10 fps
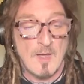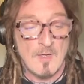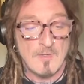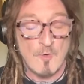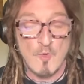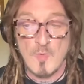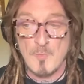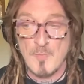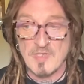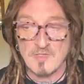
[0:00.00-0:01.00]
And I hope I
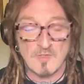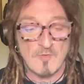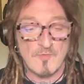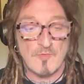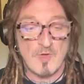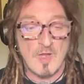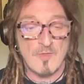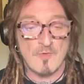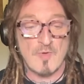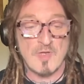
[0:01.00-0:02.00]
pissed off
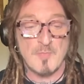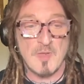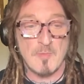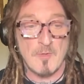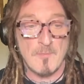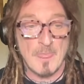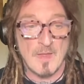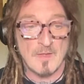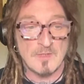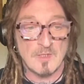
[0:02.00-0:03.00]
the right people
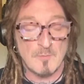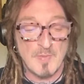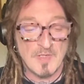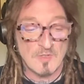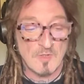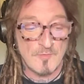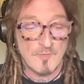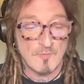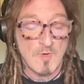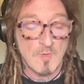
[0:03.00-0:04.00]
and didn't piss off
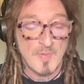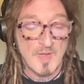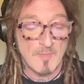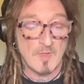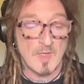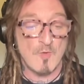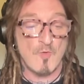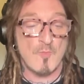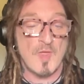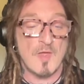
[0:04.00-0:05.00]
the wrong people. I
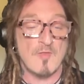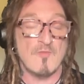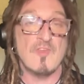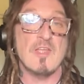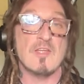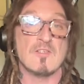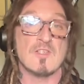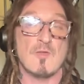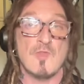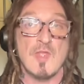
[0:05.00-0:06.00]
hope that the vegans
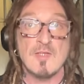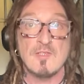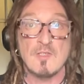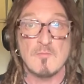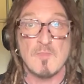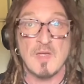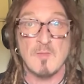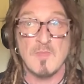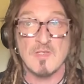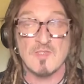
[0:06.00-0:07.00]
out there didn't
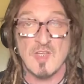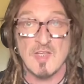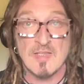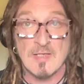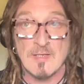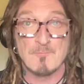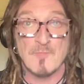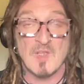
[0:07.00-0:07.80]
mind me saying that.